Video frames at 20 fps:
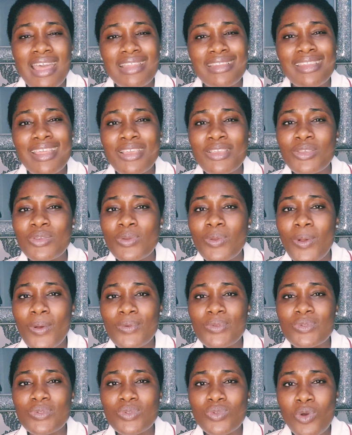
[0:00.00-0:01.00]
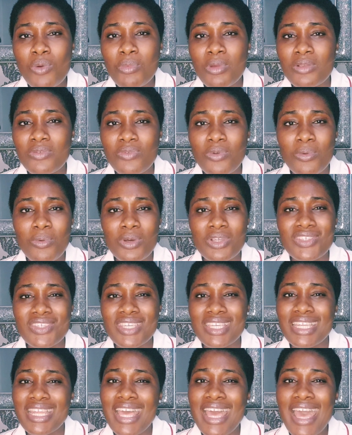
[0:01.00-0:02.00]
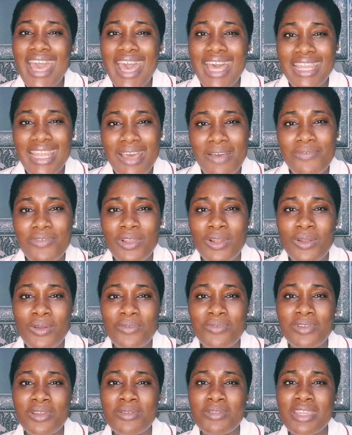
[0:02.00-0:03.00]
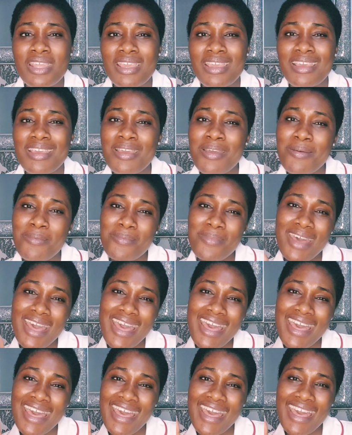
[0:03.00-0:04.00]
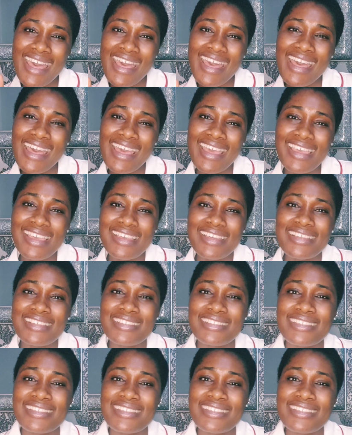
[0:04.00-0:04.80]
thank you all so much for watching, and have a lovely day. Bye.